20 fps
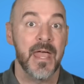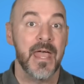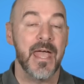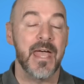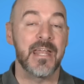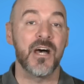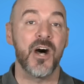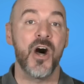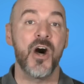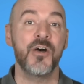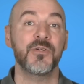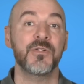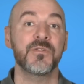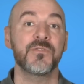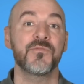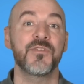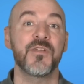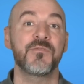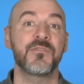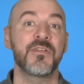And
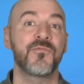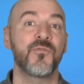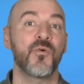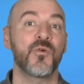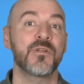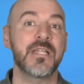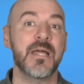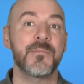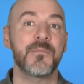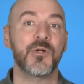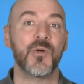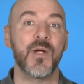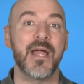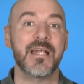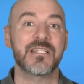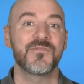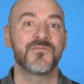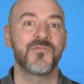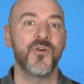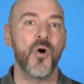154
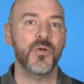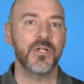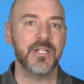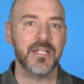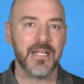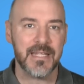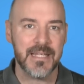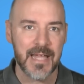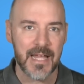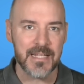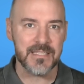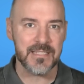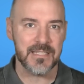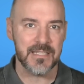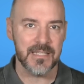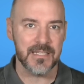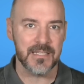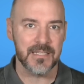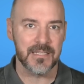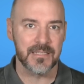Democrats voted against
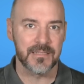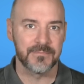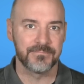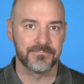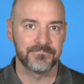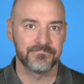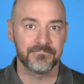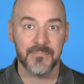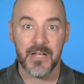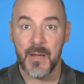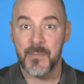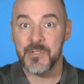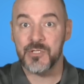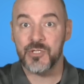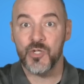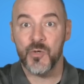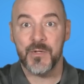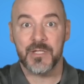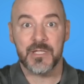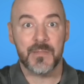it. I'm
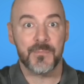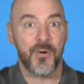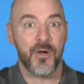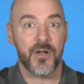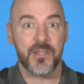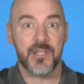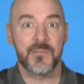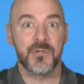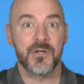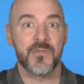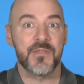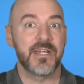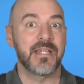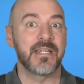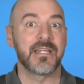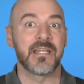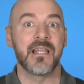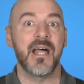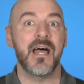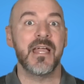assuming the part of the bill they
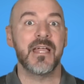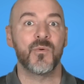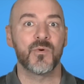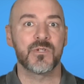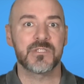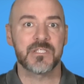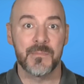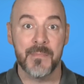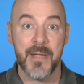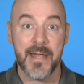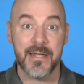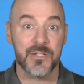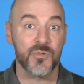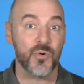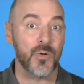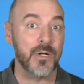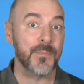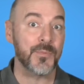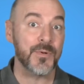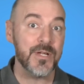didn't like was the
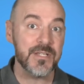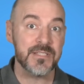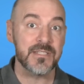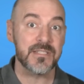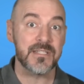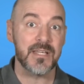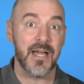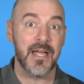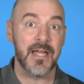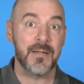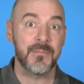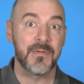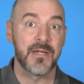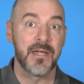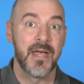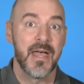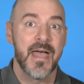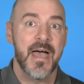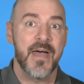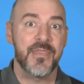mandatory prison time
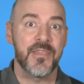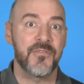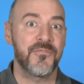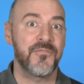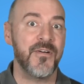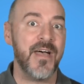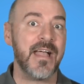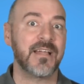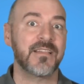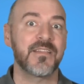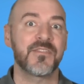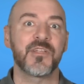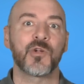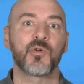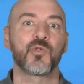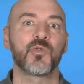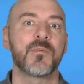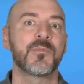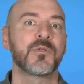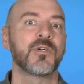and the fact that the
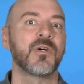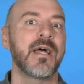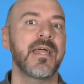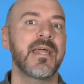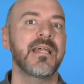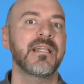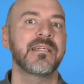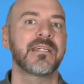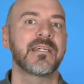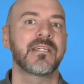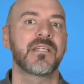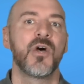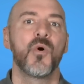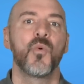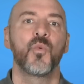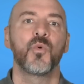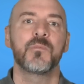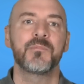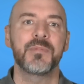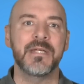criminal alien
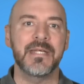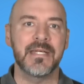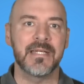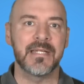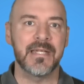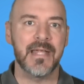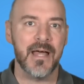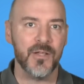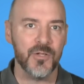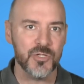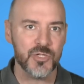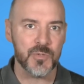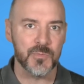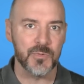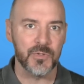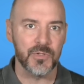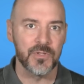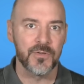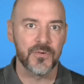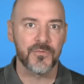would be
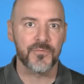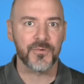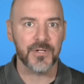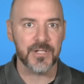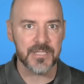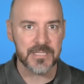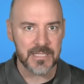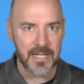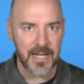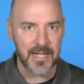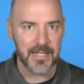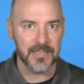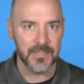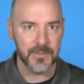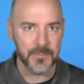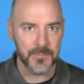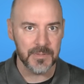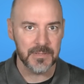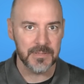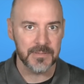ineligible for
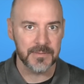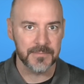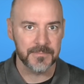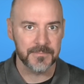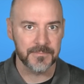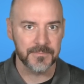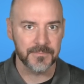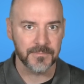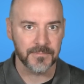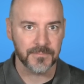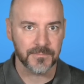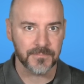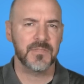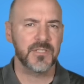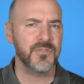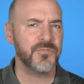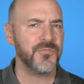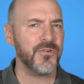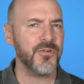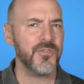asylum.
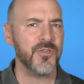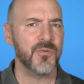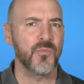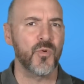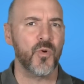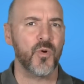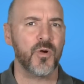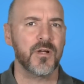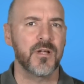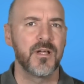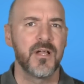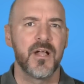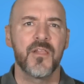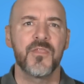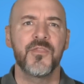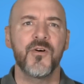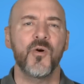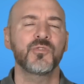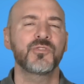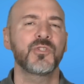And furthermore,
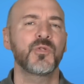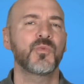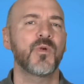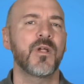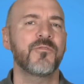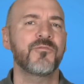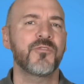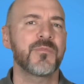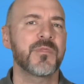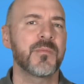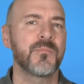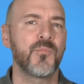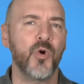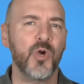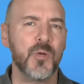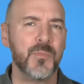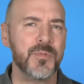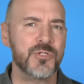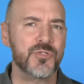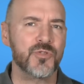those who run from the
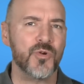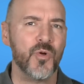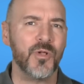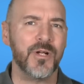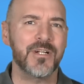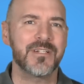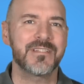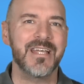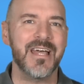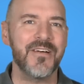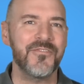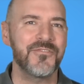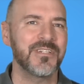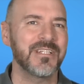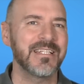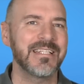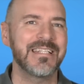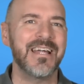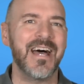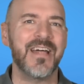Border Patrol are
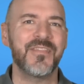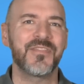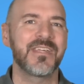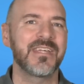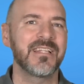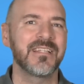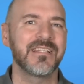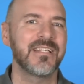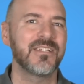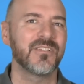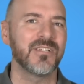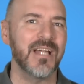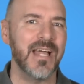definitely not the illegal